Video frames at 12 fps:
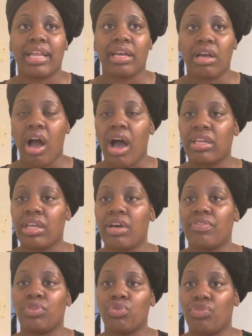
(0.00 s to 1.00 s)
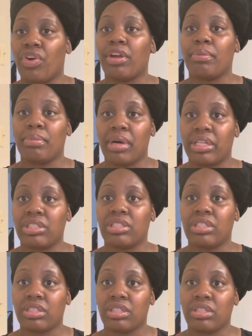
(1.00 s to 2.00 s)
that God loves you very much.
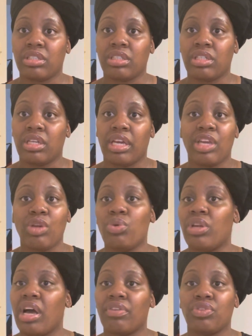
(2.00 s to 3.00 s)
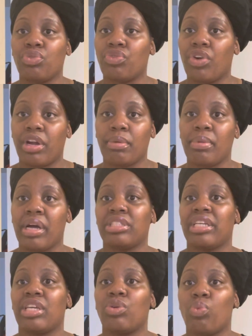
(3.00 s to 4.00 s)
He loves you very much,
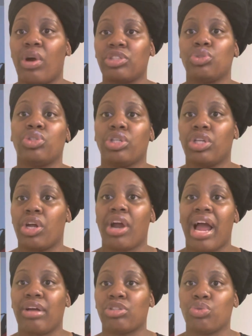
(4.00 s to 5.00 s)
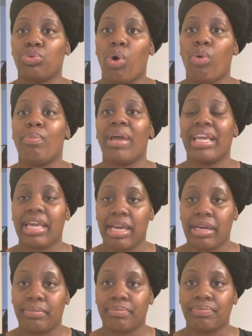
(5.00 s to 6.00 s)
and he wants you to learn how to obey
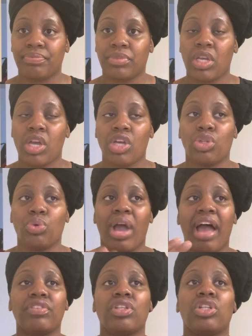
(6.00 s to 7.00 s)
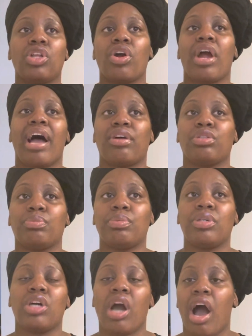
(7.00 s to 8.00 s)
him. You have to learn how to
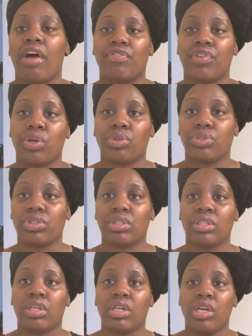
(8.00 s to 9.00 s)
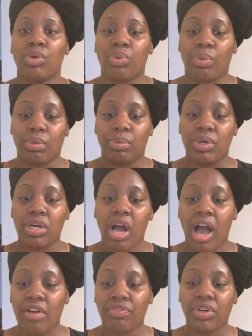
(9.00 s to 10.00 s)
put God first. When we put
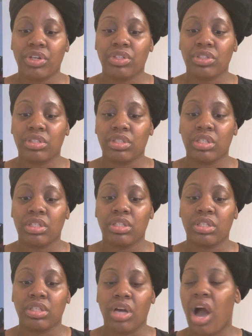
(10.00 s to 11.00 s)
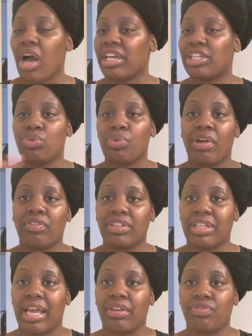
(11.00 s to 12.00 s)
God first, God can do
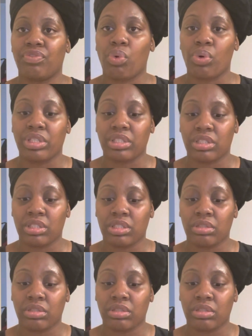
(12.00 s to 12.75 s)
everything for us,